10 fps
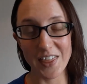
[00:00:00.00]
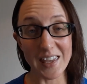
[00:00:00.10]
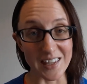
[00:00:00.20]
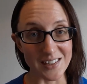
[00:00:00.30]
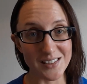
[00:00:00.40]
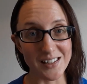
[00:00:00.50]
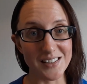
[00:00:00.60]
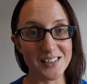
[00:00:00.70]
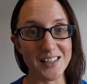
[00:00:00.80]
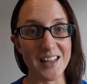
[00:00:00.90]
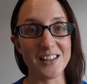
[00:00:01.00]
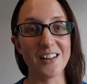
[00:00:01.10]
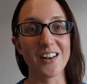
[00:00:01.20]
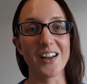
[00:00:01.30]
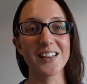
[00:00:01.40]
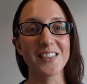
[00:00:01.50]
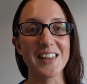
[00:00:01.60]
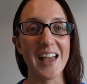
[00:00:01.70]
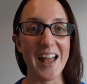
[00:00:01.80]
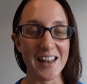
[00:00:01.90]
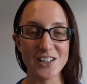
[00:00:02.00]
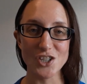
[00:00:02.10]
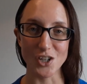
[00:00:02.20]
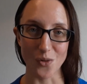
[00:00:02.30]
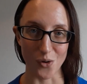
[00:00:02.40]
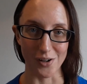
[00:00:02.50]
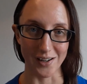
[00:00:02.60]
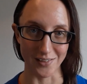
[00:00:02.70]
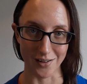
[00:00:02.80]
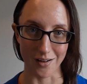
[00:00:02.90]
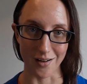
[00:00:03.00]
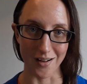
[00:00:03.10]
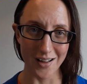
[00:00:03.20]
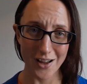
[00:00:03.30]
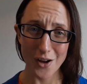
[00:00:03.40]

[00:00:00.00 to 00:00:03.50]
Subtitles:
these instead are like the engine oil in the car.